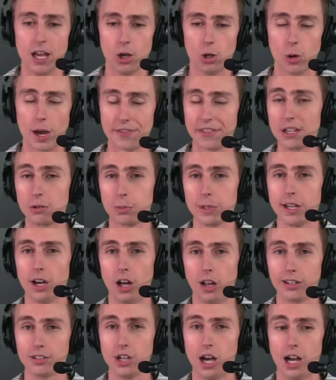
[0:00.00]
who I think we
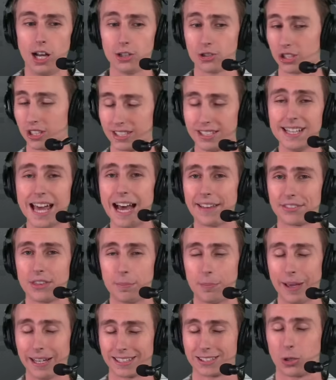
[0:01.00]
all acknowledge is not
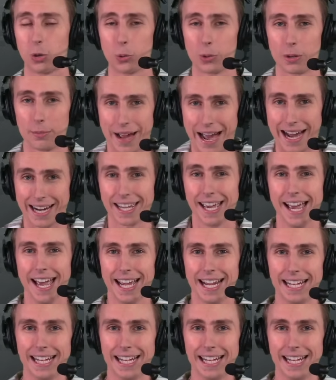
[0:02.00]
the best quarterback